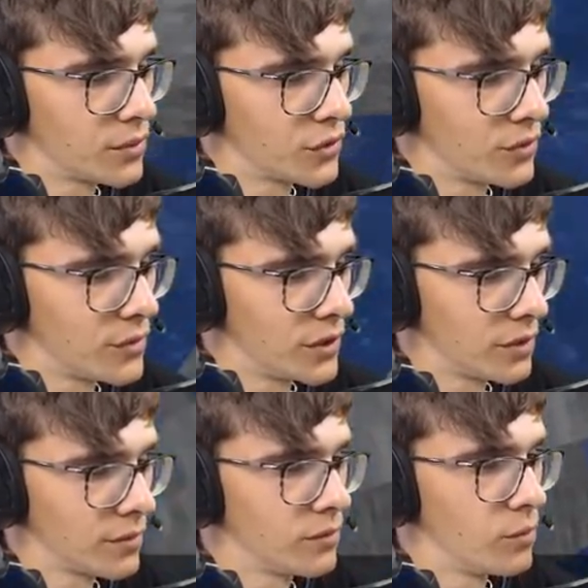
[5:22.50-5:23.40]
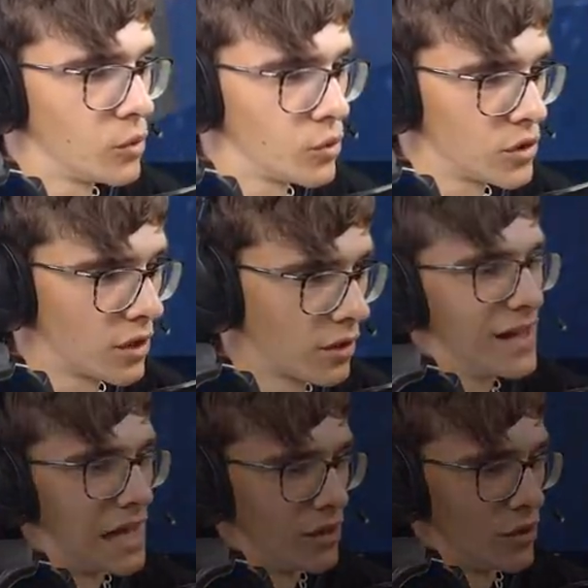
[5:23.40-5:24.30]
some music.
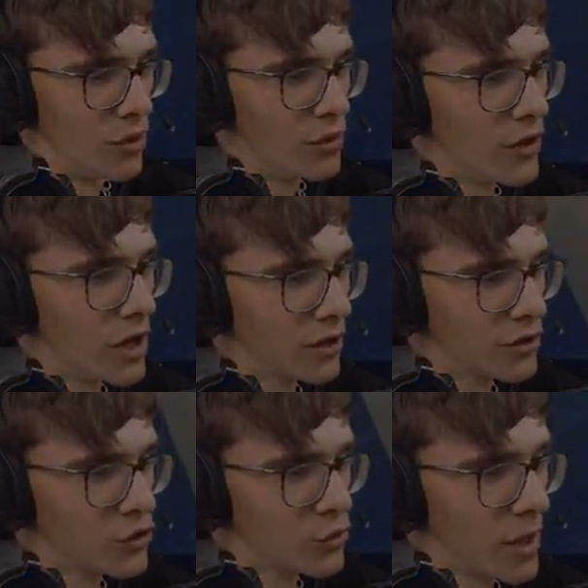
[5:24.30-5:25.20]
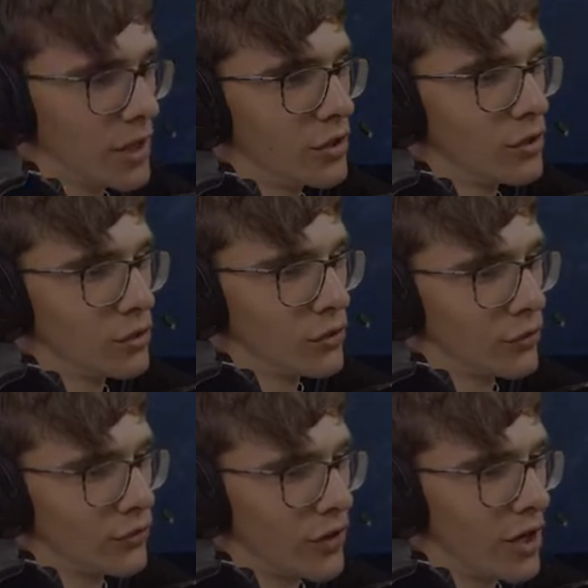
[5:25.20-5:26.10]
Hello, darkness, my old
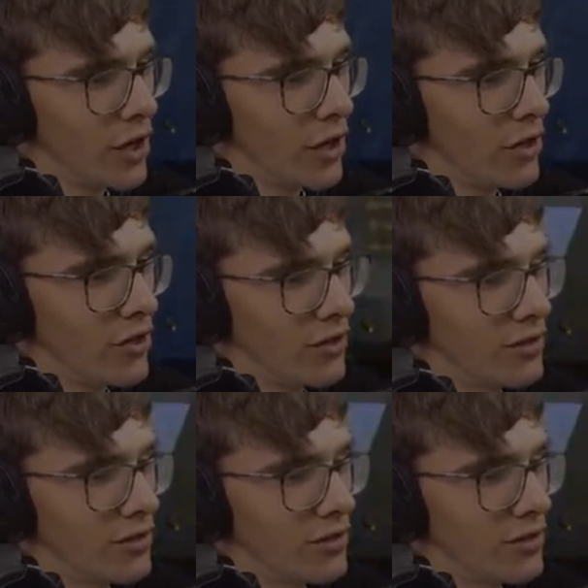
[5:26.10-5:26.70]
friend.